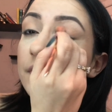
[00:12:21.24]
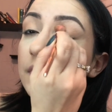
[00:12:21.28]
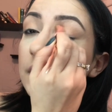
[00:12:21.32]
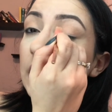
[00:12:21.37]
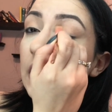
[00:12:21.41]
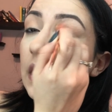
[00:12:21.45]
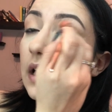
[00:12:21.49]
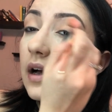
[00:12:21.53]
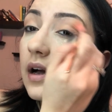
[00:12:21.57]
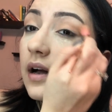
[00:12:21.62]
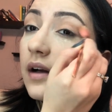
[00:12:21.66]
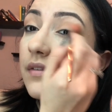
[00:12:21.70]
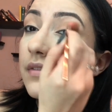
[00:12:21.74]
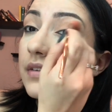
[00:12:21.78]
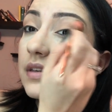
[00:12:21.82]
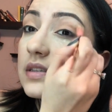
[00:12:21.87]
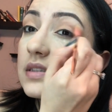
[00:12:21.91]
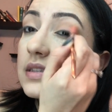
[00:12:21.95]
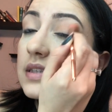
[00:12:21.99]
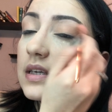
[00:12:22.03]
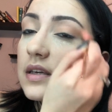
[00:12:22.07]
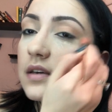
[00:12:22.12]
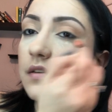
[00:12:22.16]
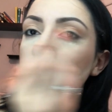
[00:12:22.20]
Now
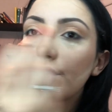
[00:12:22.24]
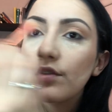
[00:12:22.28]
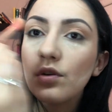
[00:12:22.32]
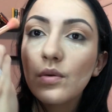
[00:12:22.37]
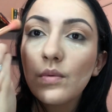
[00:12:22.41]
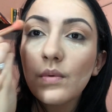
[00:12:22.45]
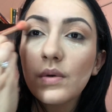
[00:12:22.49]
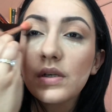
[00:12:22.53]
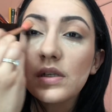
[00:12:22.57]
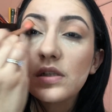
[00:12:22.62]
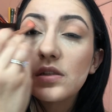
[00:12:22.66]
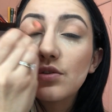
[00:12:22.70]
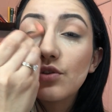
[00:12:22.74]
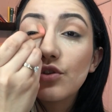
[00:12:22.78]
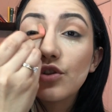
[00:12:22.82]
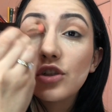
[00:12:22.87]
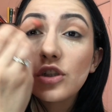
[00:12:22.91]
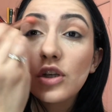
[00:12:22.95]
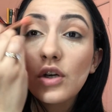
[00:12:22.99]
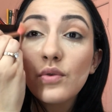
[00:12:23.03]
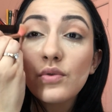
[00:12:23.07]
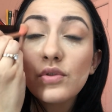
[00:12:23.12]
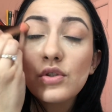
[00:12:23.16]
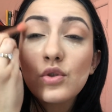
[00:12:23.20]
obviously if you don't want it to
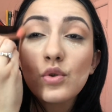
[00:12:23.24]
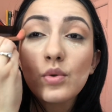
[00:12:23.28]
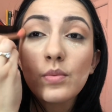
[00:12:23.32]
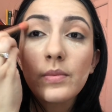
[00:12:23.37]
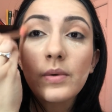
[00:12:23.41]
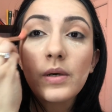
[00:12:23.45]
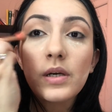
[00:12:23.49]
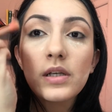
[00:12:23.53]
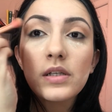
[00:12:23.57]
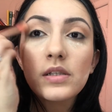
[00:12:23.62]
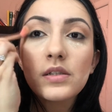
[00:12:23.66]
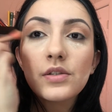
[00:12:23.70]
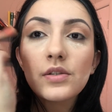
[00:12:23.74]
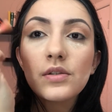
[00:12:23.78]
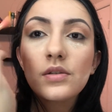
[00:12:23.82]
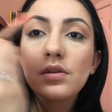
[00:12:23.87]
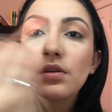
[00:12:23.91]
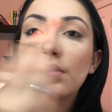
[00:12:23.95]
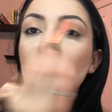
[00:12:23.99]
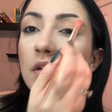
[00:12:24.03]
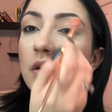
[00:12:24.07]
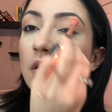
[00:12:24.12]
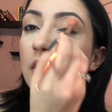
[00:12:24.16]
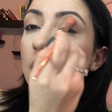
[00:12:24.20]
show too much,
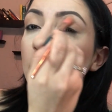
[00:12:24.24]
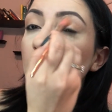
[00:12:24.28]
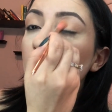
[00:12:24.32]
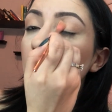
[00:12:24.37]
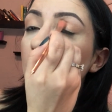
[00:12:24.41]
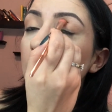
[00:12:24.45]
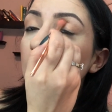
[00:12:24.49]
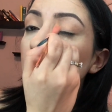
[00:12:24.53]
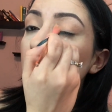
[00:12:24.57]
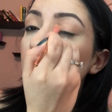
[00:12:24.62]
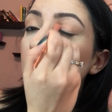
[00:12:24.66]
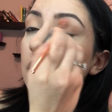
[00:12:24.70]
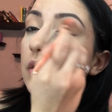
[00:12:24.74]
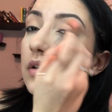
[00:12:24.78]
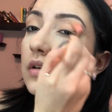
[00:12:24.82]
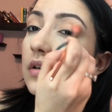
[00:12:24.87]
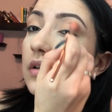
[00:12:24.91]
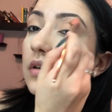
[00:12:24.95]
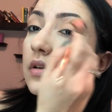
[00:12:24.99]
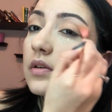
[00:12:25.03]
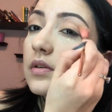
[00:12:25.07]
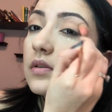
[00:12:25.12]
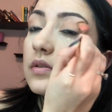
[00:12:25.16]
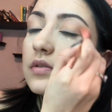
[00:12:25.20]

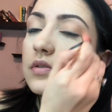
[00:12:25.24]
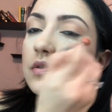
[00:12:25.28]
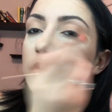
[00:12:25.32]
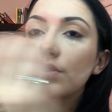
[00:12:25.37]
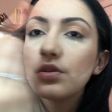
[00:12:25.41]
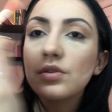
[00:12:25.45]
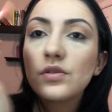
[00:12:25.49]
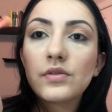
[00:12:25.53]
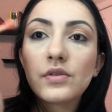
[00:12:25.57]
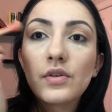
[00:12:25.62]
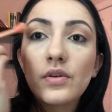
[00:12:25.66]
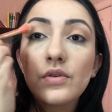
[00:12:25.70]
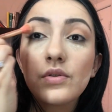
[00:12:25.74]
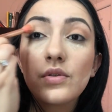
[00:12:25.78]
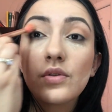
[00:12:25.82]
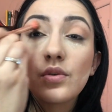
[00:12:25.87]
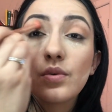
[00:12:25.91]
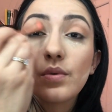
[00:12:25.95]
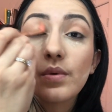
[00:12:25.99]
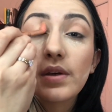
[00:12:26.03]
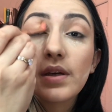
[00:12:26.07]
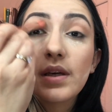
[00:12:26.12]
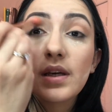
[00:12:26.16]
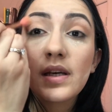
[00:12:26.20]
just don't
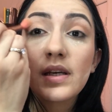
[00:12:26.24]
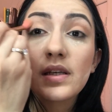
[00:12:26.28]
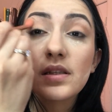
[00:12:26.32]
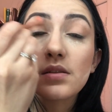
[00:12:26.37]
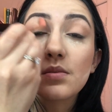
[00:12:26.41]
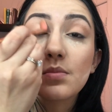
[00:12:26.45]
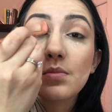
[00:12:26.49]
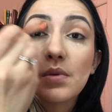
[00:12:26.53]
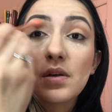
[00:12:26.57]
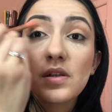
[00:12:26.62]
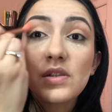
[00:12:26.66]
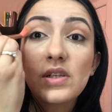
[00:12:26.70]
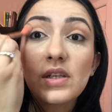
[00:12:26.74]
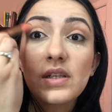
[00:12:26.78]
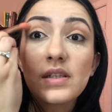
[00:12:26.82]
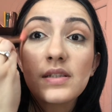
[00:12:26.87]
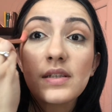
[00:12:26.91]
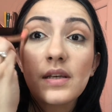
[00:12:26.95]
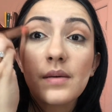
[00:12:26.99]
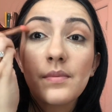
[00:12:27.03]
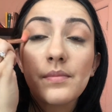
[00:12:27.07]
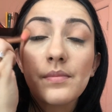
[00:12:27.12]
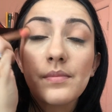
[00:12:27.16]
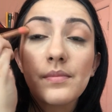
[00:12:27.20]
do it as much
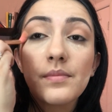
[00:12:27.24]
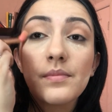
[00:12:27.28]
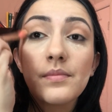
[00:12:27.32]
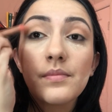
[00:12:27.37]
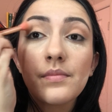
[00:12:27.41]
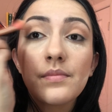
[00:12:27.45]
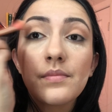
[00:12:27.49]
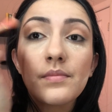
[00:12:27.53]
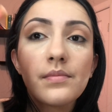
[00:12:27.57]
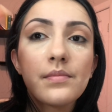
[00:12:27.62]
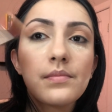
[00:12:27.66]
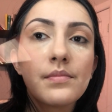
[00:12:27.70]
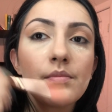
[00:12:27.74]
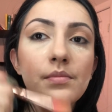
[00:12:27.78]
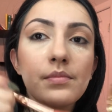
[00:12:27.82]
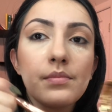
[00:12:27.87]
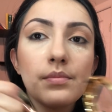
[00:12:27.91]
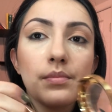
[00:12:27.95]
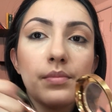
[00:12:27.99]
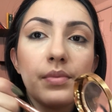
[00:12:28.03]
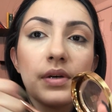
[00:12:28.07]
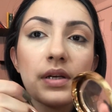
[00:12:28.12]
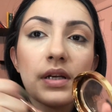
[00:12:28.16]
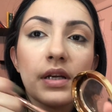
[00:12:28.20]
as I'm
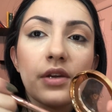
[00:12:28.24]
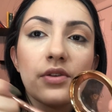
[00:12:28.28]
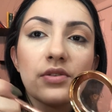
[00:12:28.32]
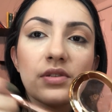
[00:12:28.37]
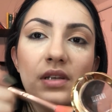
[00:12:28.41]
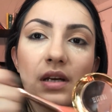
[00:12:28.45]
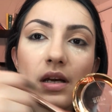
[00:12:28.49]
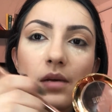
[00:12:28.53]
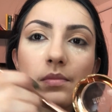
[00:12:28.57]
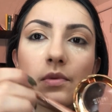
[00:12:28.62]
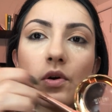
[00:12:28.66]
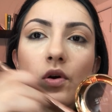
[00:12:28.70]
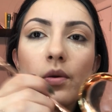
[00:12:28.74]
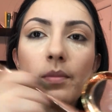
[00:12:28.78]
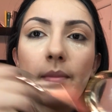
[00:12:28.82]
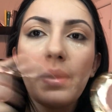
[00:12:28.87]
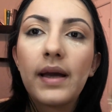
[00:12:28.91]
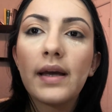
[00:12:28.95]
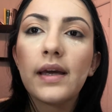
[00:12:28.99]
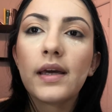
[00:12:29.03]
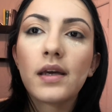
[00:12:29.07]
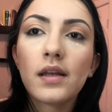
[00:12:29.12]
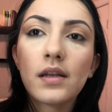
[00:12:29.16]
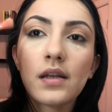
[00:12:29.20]
putting it. You see how I'm going
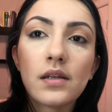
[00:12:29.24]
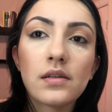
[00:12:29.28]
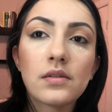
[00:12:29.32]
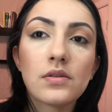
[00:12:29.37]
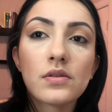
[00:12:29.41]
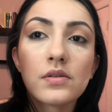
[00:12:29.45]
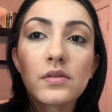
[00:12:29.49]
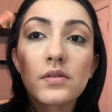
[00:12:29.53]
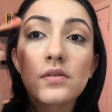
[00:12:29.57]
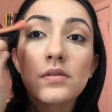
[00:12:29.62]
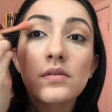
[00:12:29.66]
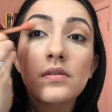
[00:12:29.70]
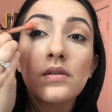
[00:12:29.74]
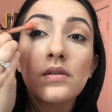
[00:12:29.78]
back in and just